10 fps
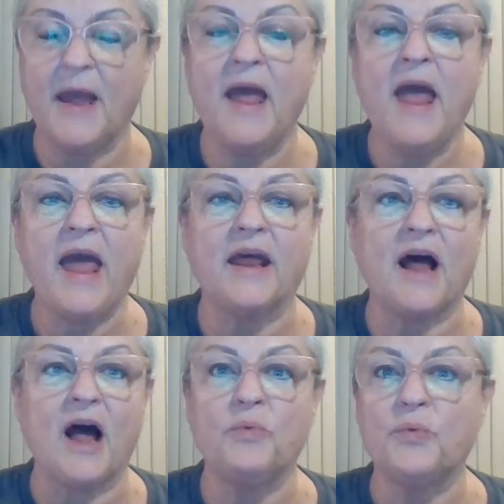And
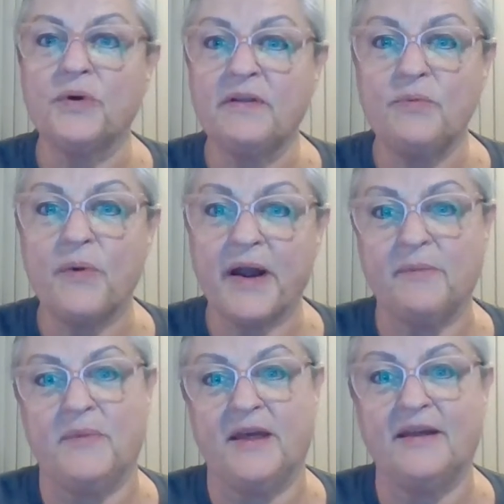I really
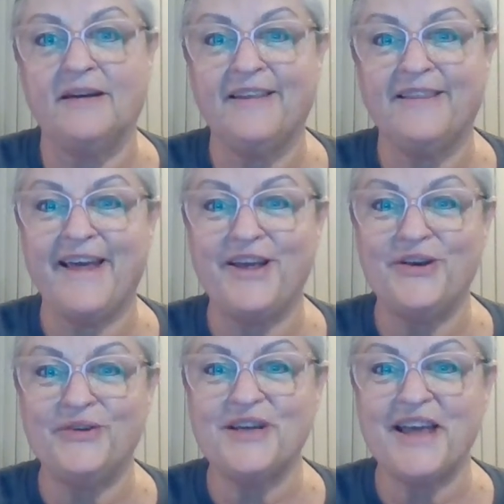recommend that
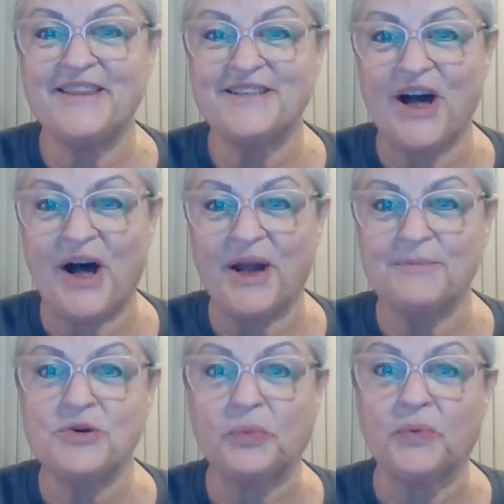you take the time
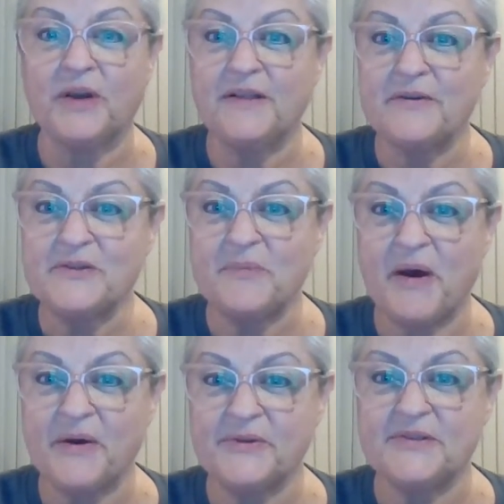to read those
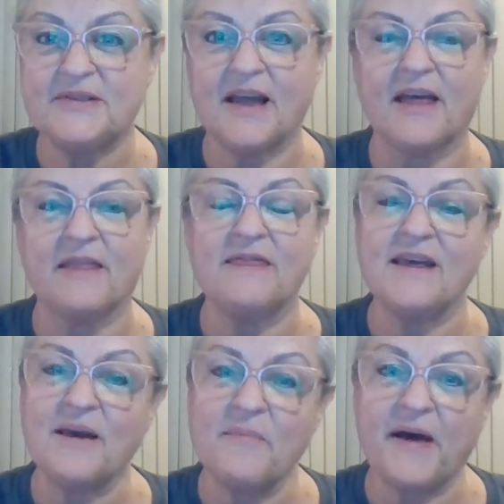posts and
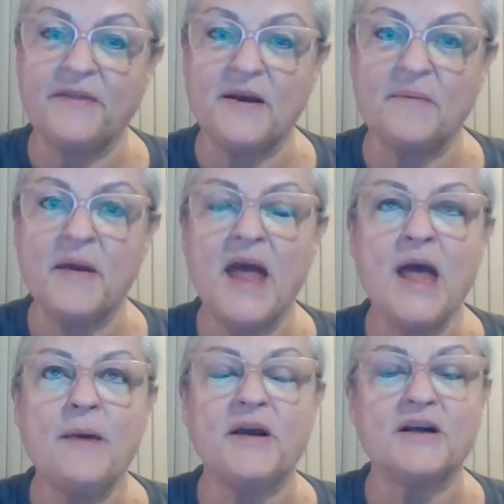think about them,
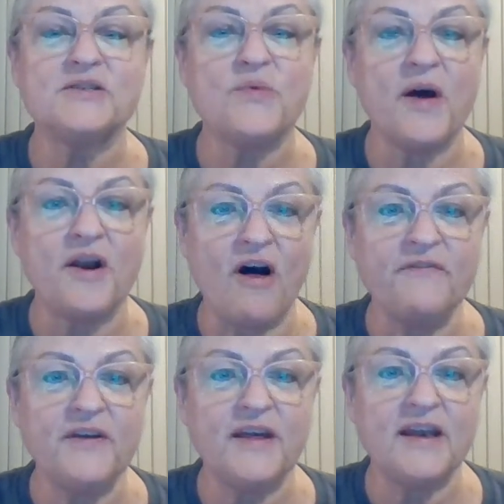because quite
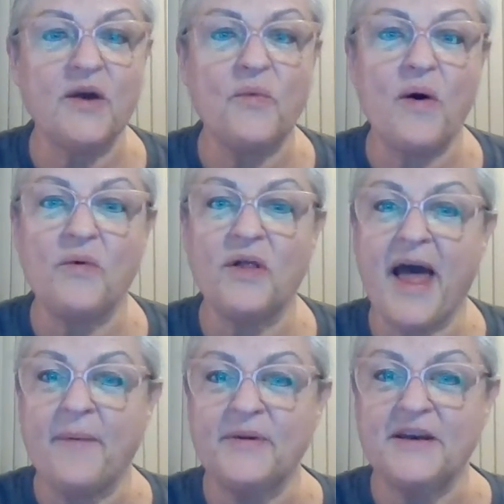often what will
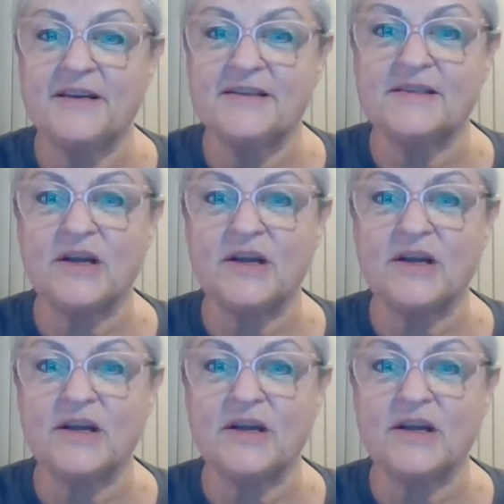happen is